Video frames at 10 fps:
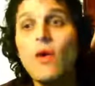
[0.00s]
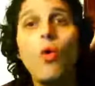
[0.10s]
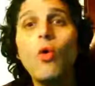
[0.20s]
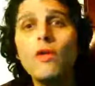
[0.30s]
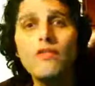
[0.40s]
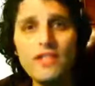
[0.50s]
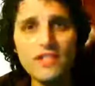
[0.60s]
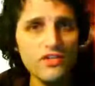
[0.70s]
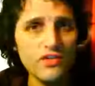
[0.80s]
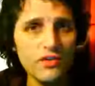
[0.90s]
And all of
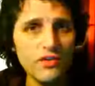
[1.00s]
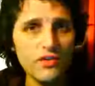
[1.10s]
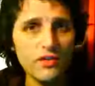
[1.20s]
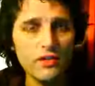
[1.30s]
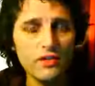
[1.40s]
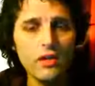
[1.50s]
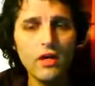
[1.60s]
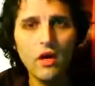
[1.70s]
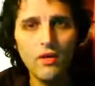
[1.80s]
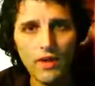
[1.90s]
these institutions
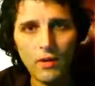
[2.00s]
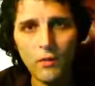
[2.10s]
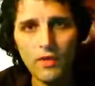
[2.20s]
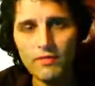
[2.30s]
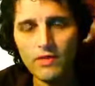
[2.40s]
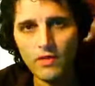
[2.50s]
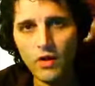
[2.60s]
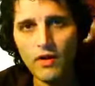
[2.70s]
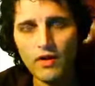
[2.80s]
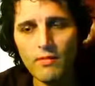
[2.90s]
that we've
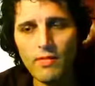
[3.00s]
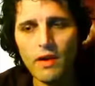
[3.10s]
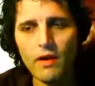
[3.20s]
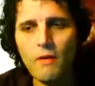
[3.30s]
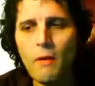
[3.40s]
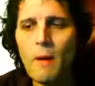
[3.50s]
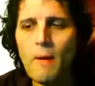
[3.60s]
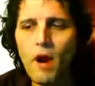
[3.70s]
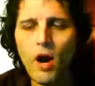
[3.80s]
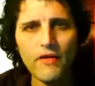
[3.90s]
been talking about
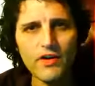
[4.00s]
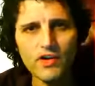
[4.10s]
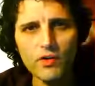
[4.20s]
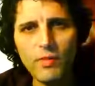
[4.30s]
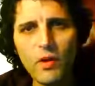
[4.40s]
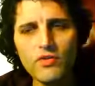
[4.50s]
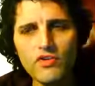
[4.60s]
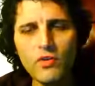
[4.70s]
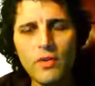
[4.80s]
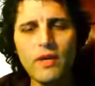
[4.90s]
are
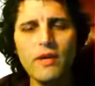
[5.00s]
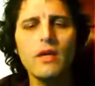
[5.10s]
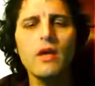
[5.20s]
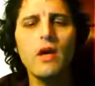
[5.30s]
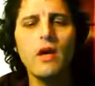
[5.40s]
exposed to it